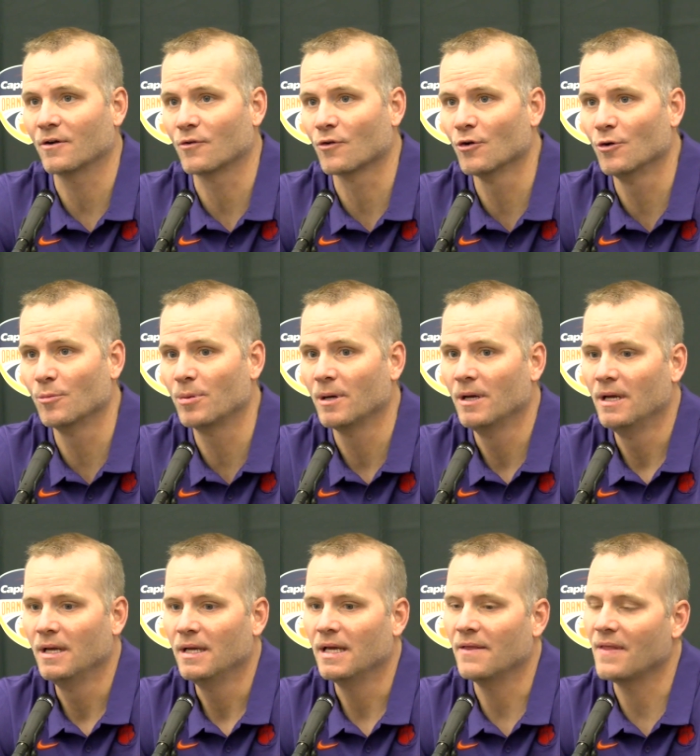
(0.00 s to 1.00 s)
group
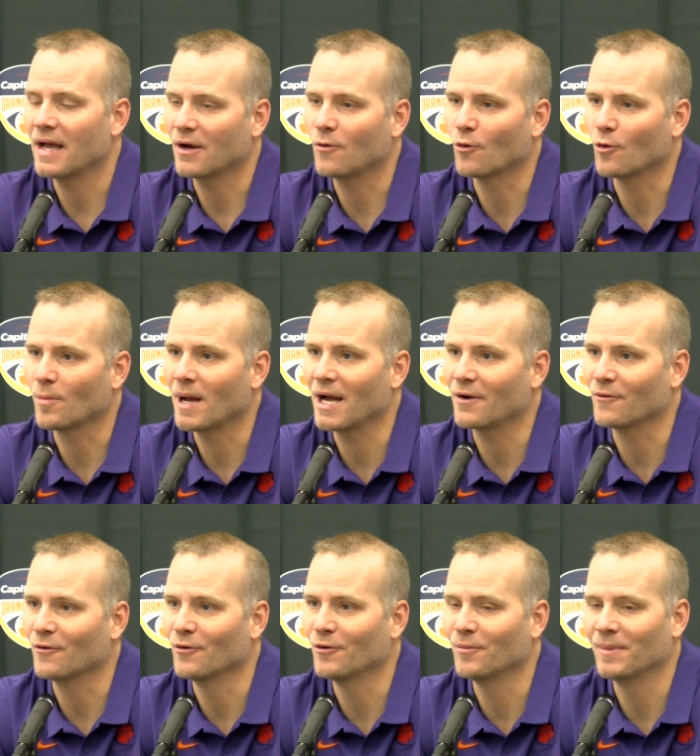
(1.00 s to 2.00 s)
in that quarterback
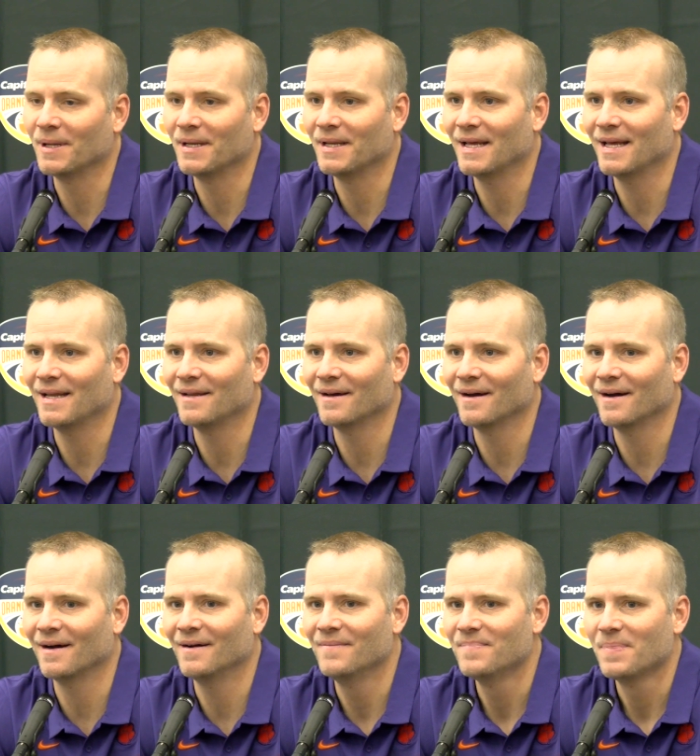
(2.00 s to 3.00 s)
room, and
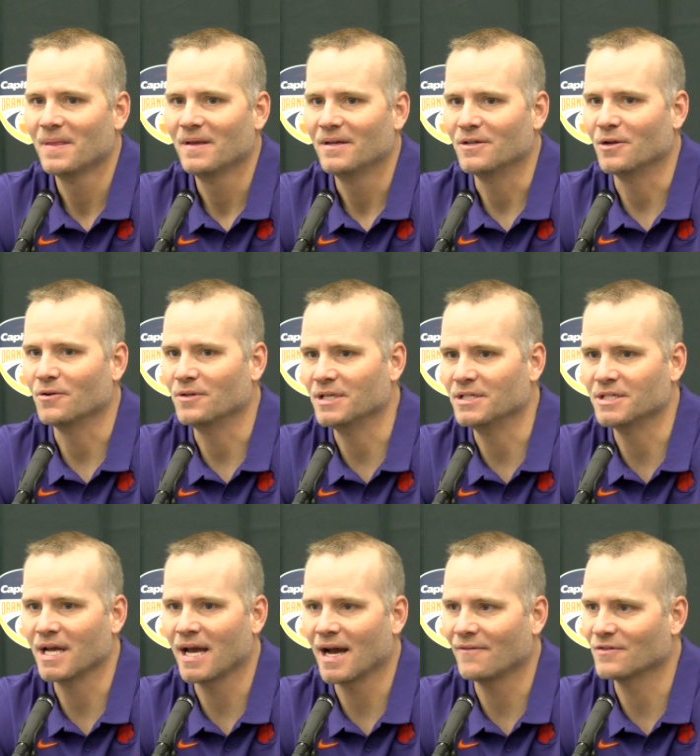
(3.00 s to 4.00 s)
you know,
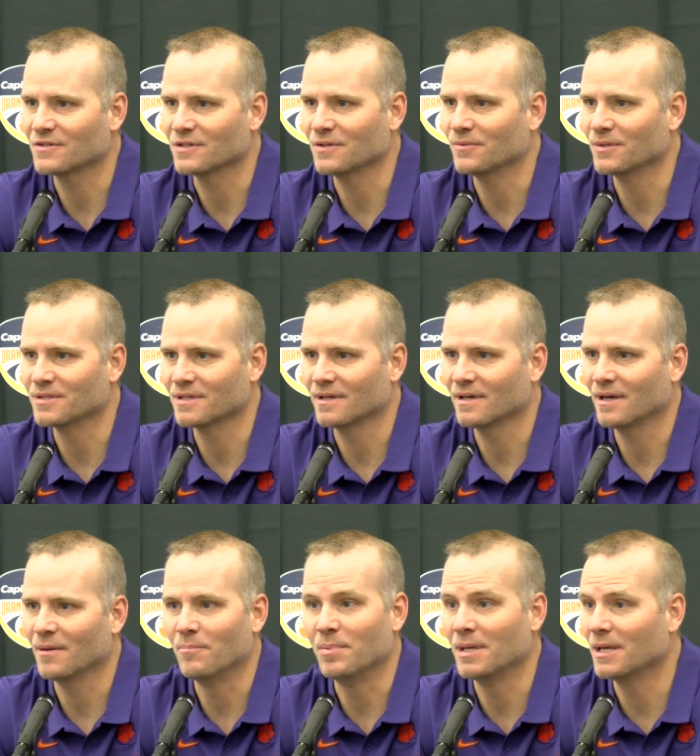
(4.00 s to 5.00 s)
DJ obviously was
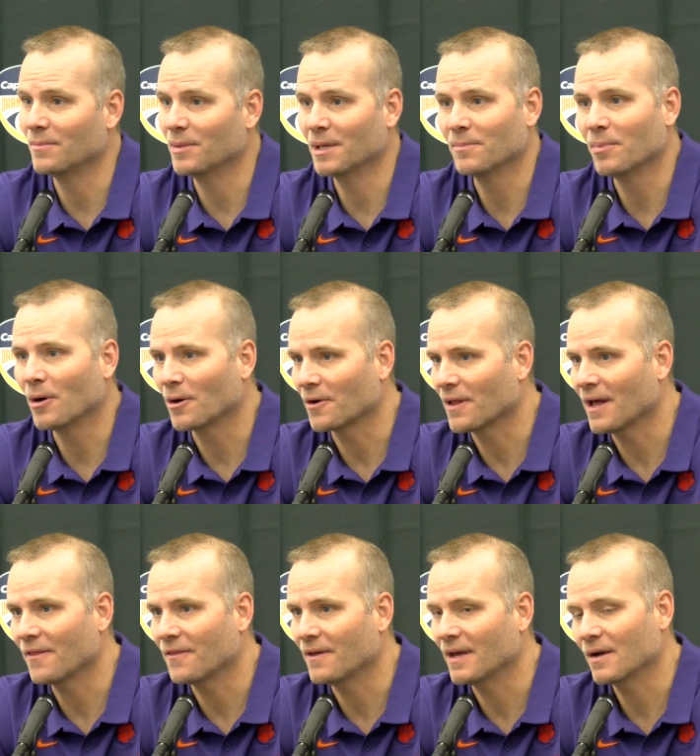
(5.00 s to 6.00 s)
a big part of
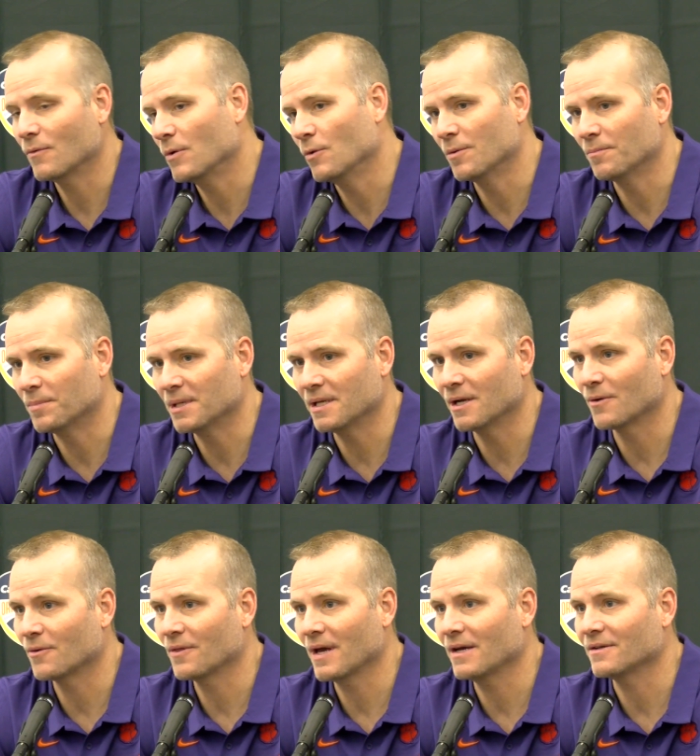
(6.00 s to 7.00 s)
that thing. We wouldn't be here
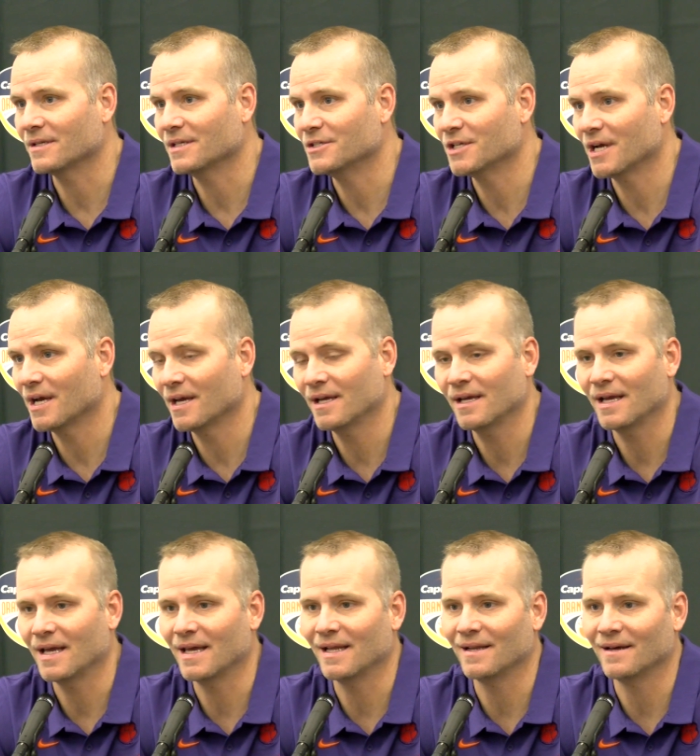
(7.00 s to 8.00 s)
without DJ,
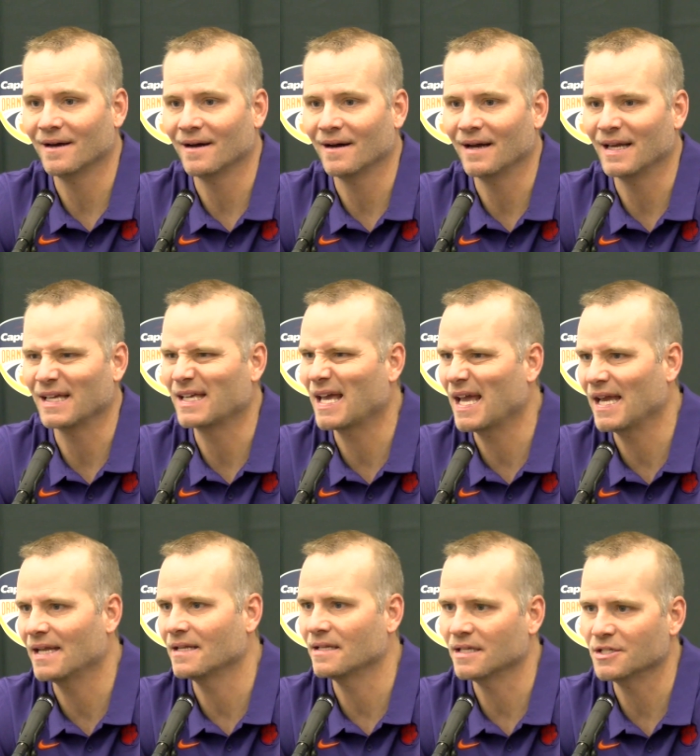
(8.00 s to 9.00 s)
and
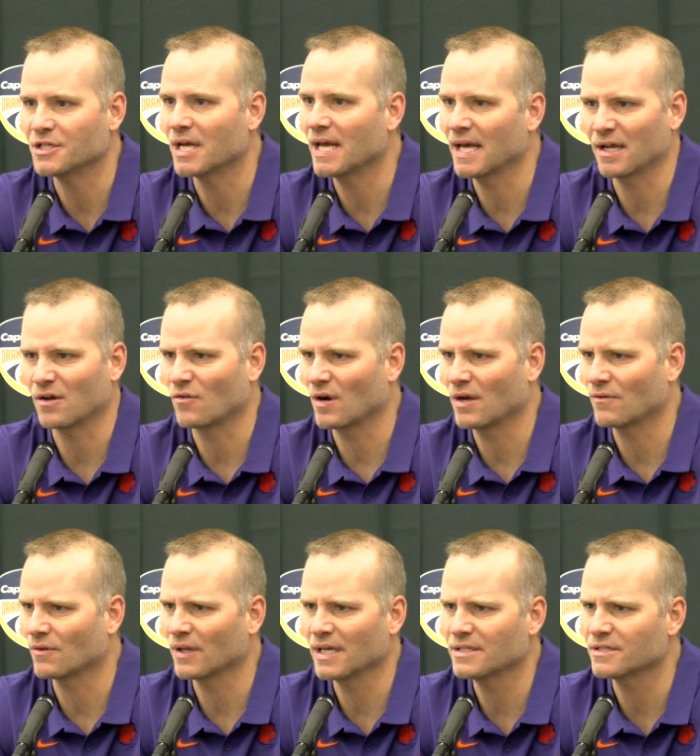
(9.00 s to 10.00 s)
Cade and DJ had a great
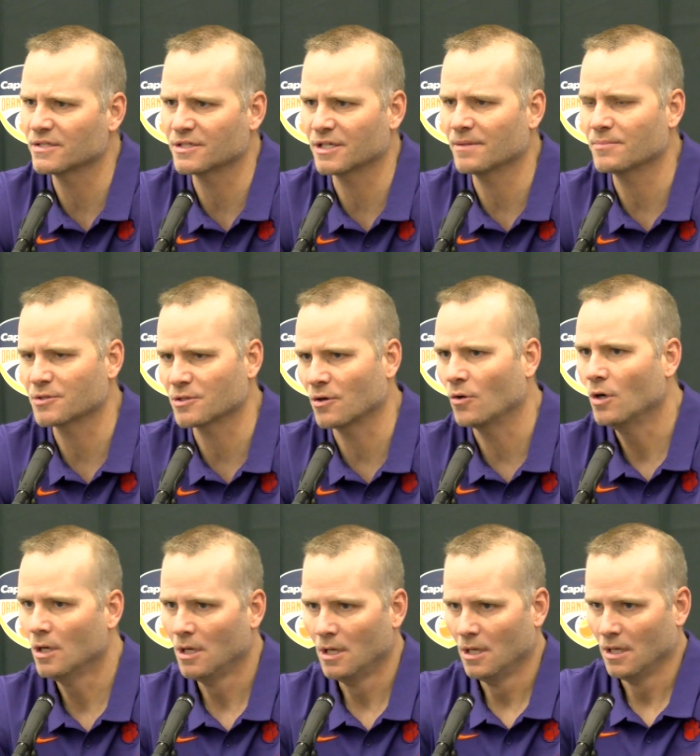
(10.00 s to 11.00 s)
relationship. So,
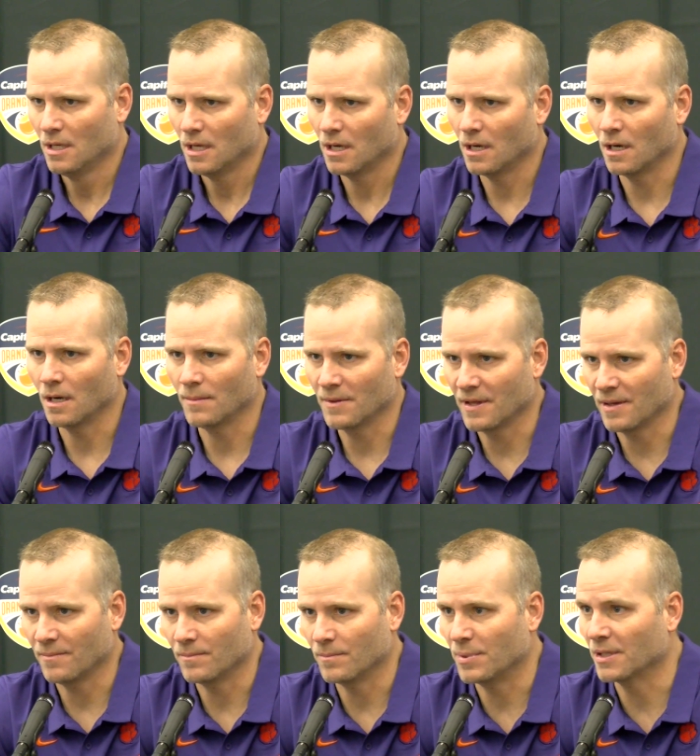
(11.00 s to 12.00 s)
and
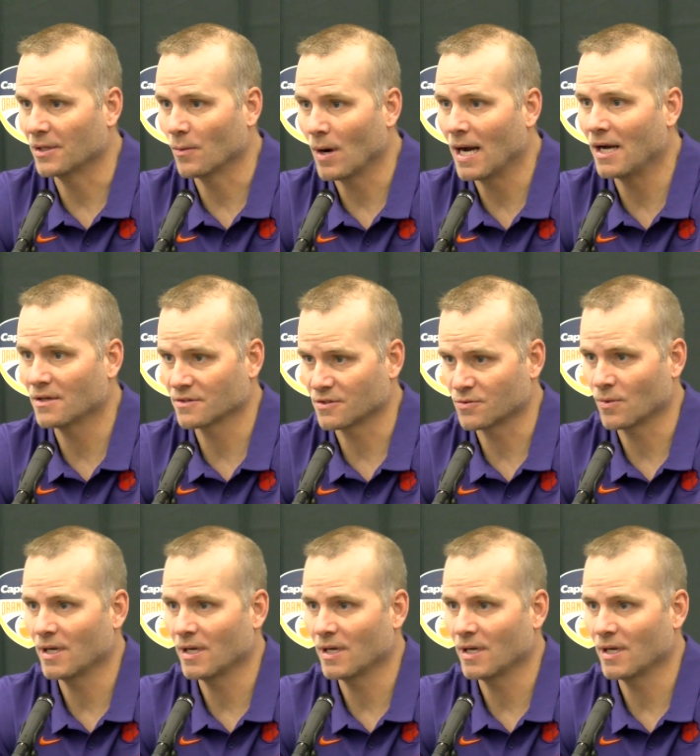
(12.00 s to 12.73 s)
then Billy Wiles as